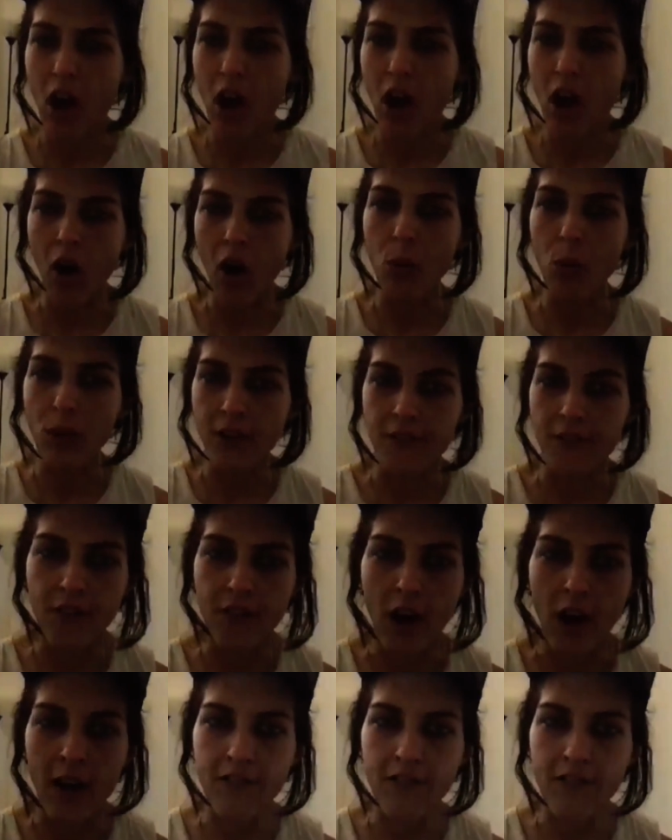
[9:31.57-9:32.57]
I want to
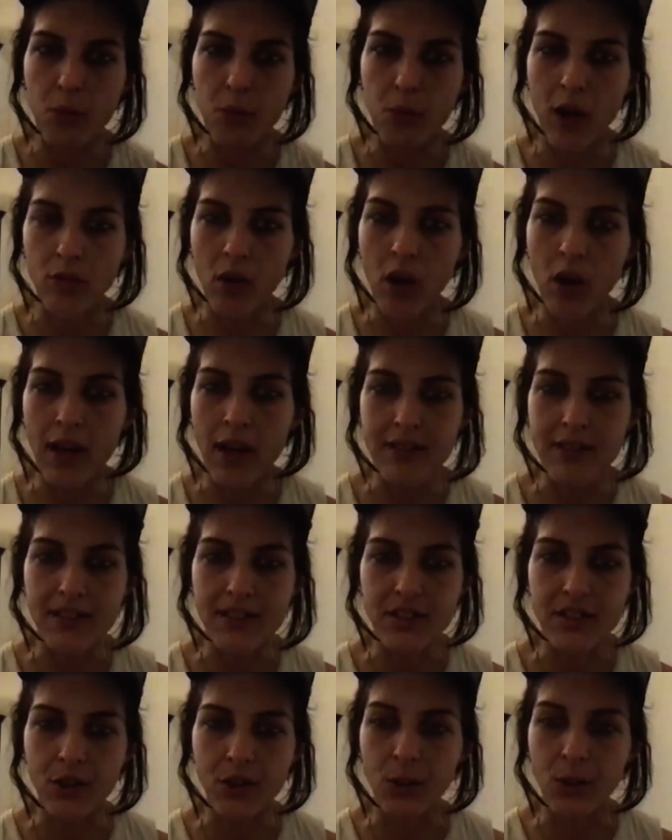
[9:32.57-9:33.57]
fight for my rights,
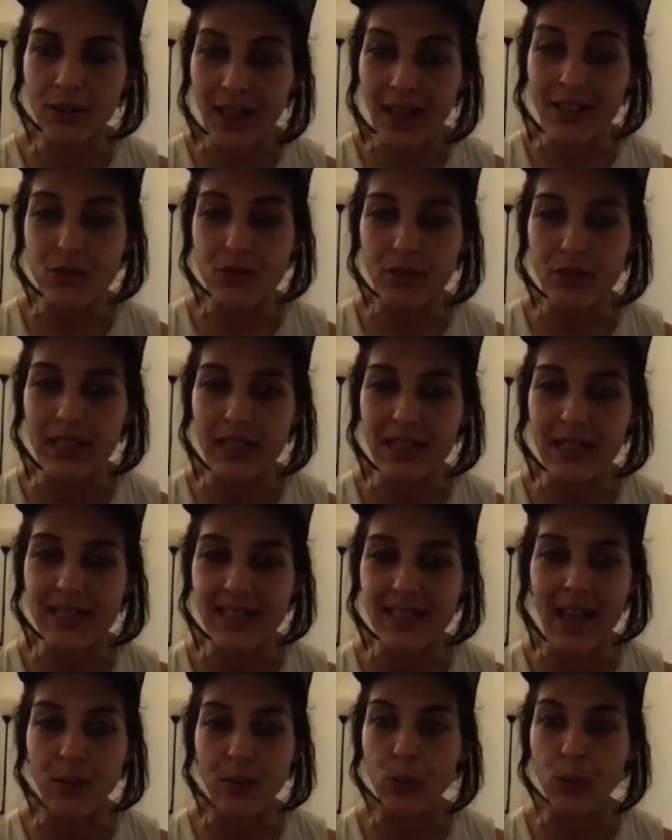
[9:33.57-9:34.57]
you know, and that's really sad.